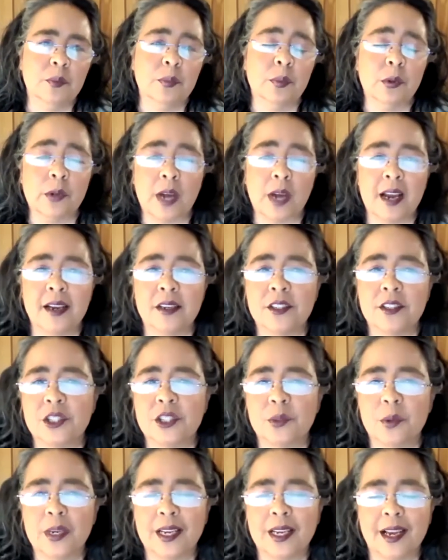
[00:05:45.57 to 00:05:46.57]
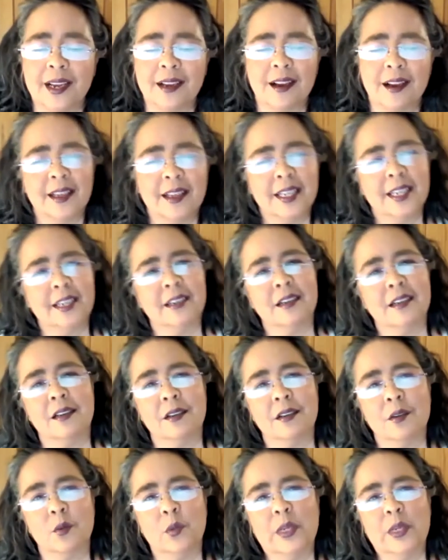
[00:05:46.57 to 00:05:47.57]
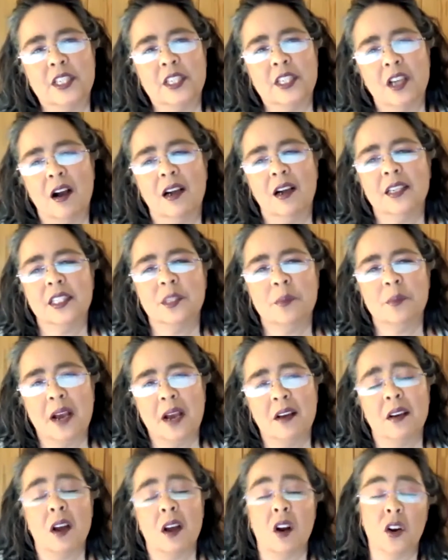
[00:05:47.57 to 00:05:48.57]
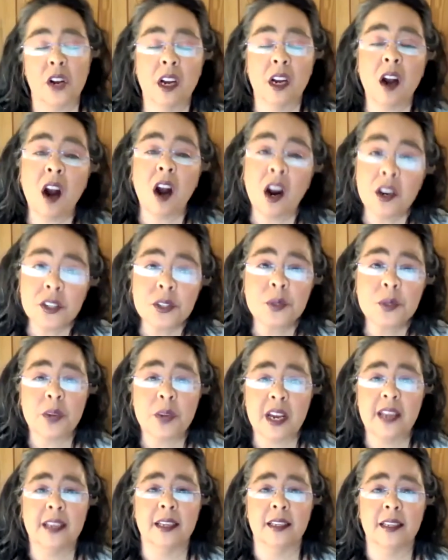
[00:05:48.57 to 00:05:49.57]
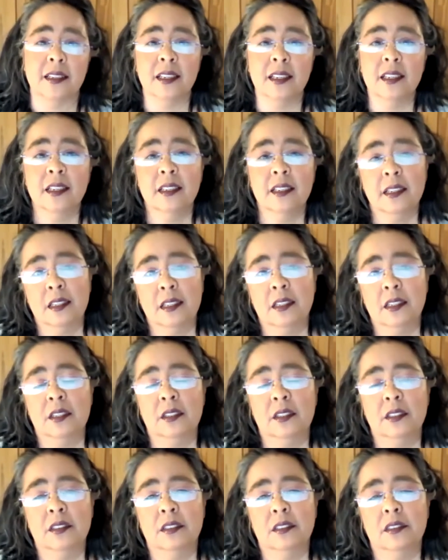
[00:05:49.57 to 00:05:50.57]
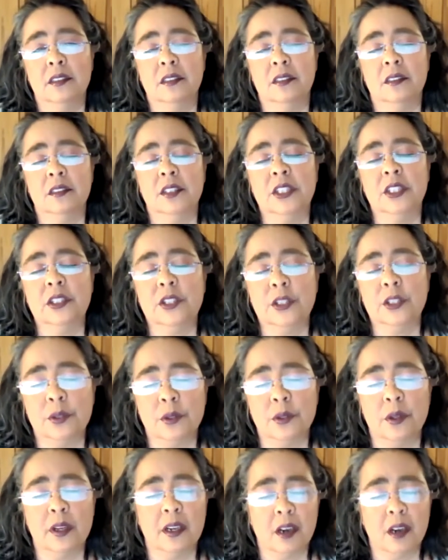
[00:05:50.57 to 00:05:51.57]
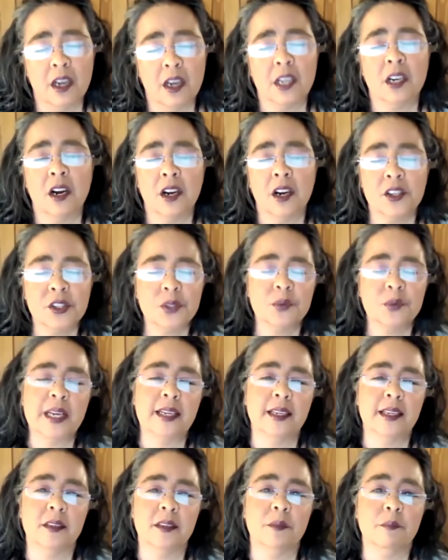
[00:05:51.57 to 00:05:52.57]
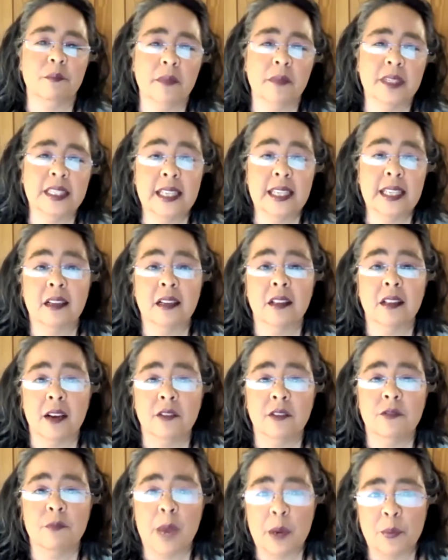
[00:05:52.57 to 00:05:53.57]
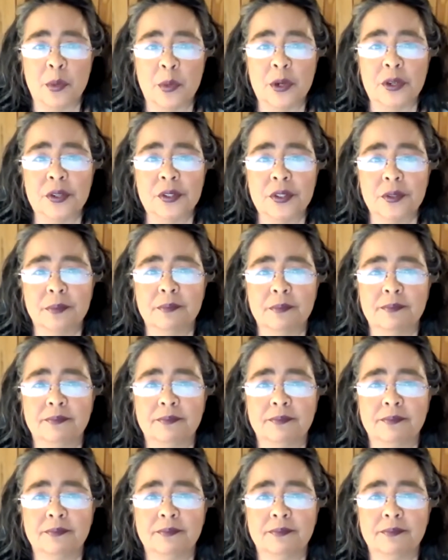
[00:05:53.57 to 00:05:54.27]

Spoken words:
Prior to when I got here, we talked about our incarcerated CLF members.